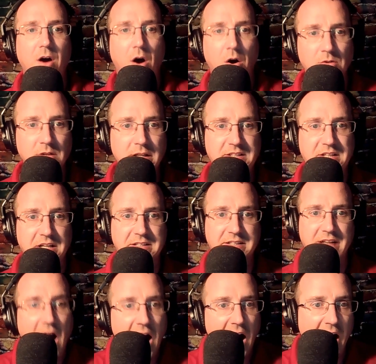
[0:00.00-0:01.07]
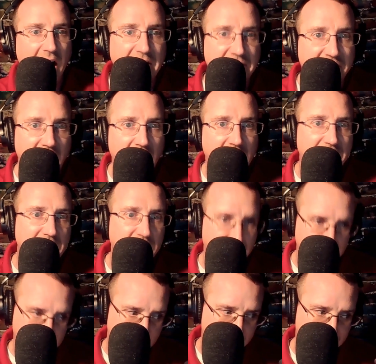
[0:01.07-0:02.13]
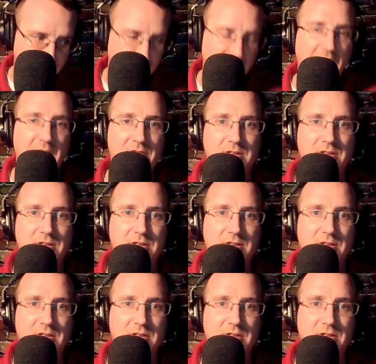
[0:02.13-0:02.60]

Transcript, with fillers: only to die 5 years after you get